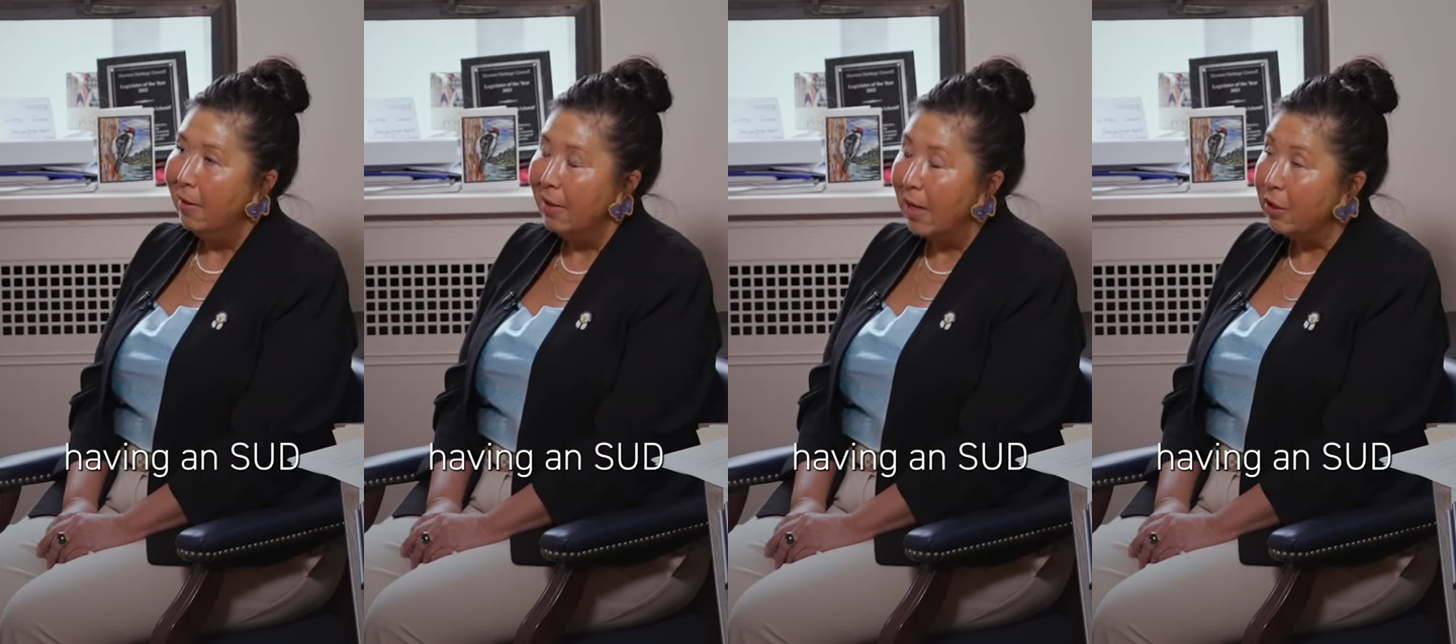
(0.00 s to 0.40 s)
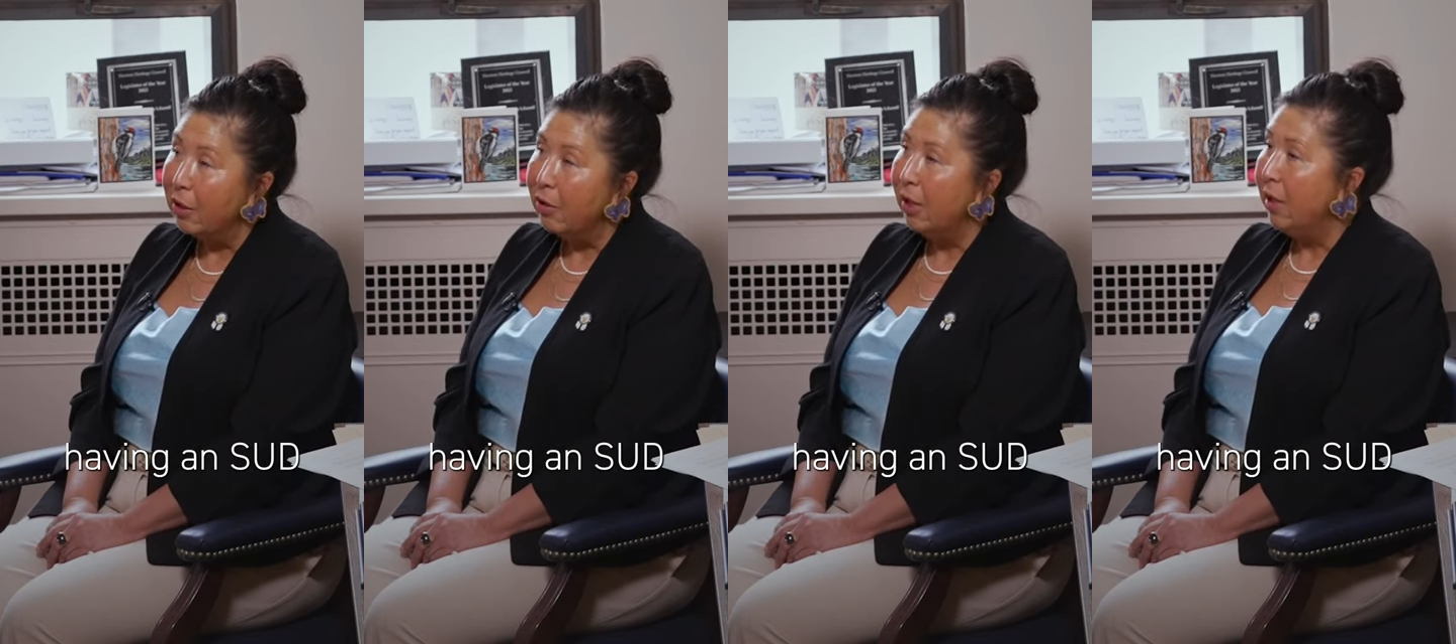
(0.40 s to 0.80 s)
an
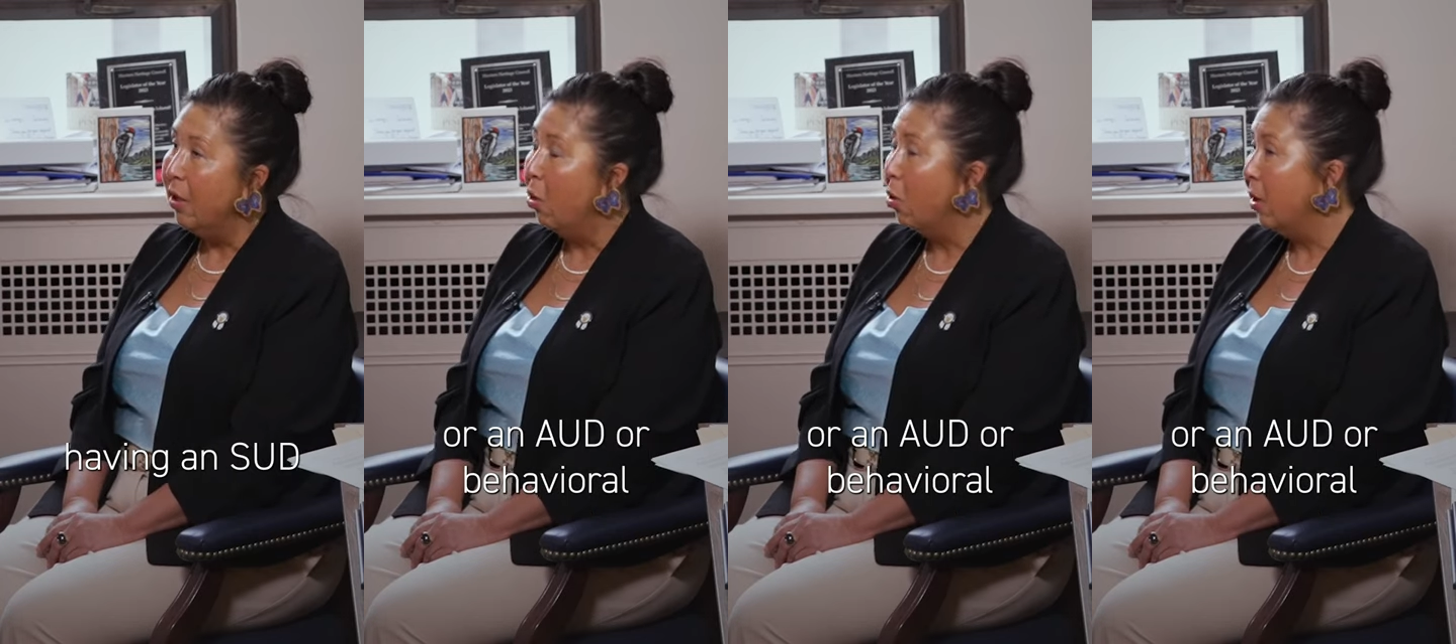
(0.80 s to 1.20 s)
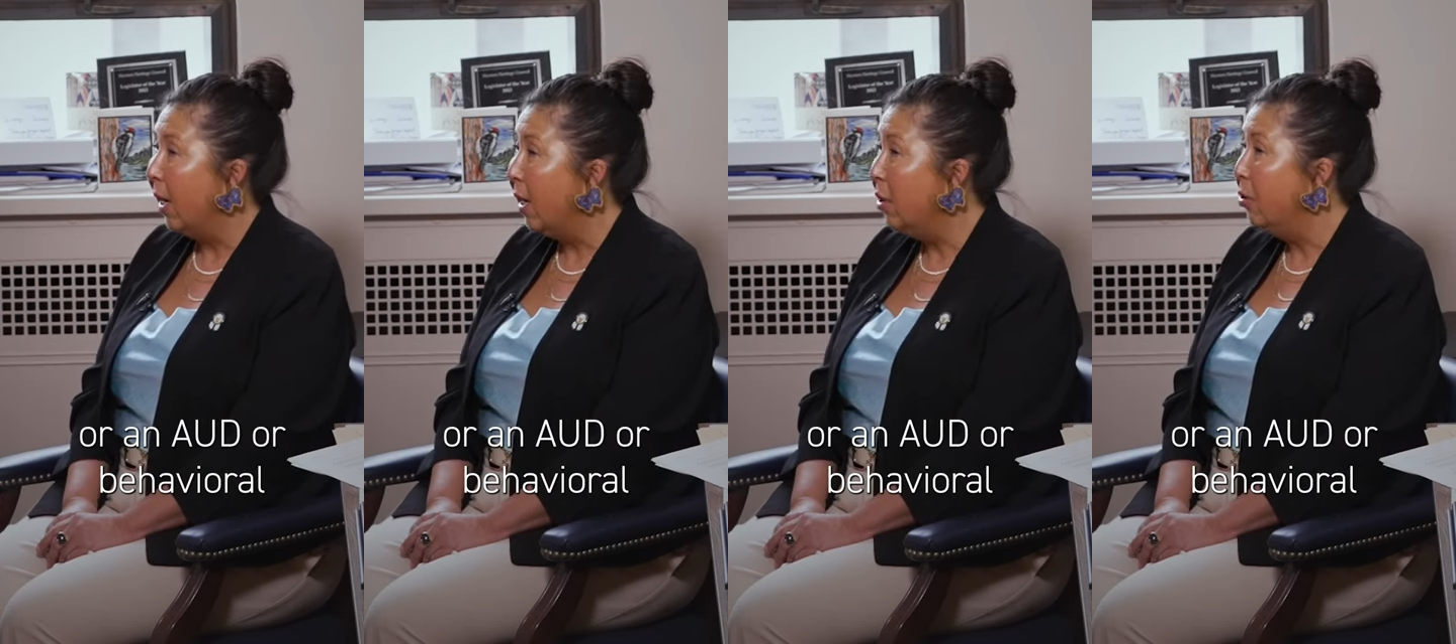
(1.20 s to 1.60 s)
SUD or
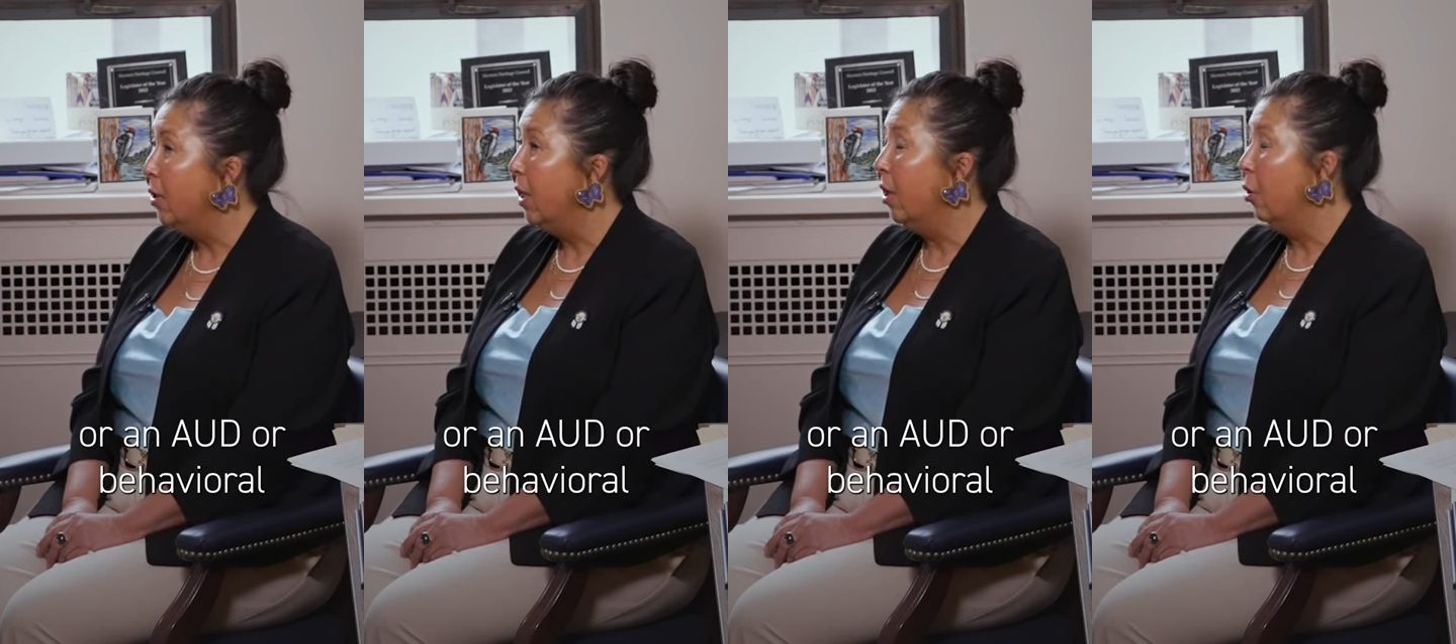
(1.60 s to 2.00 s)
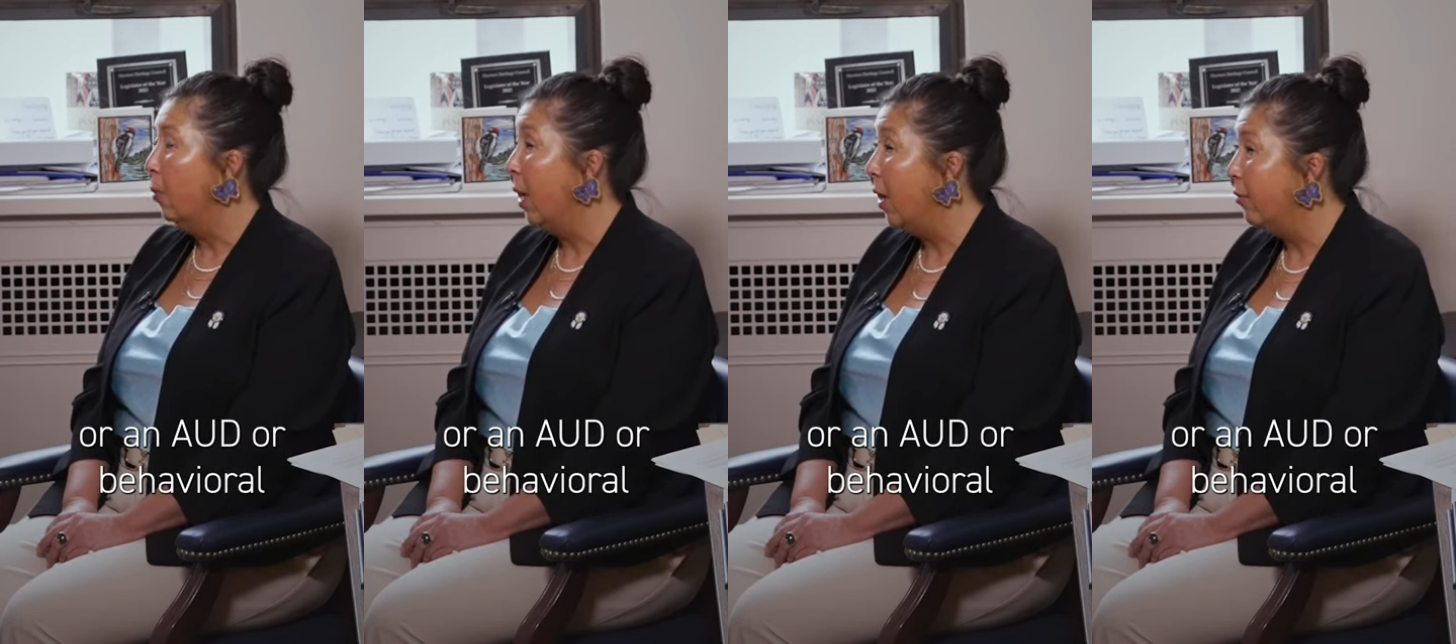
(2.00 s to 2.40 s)
an AUD or
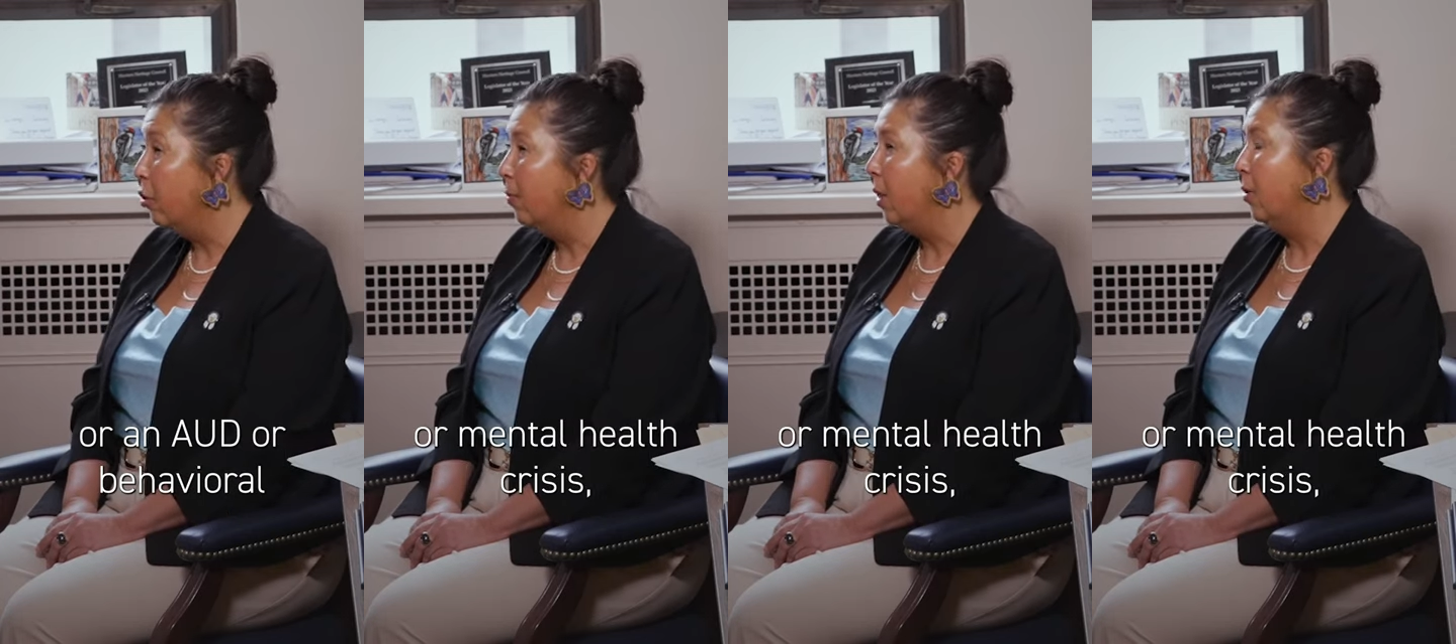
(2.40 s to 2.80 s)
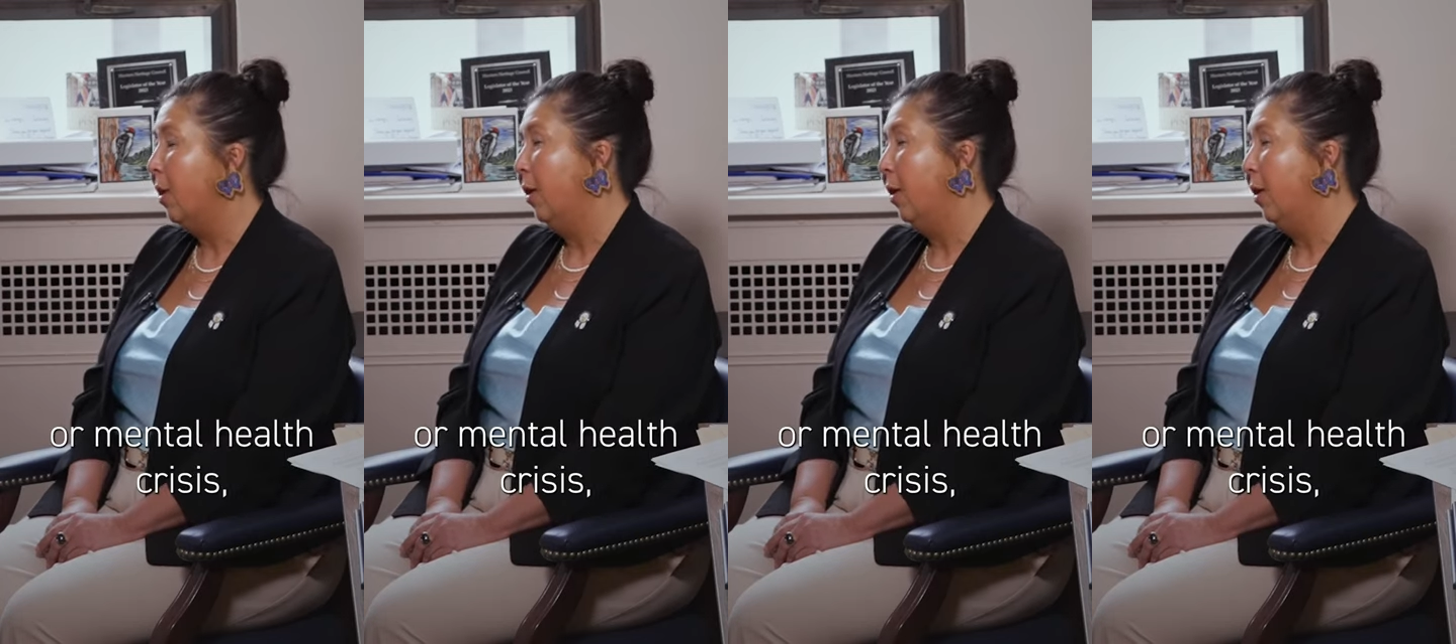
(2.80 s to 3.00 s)
behavioral mental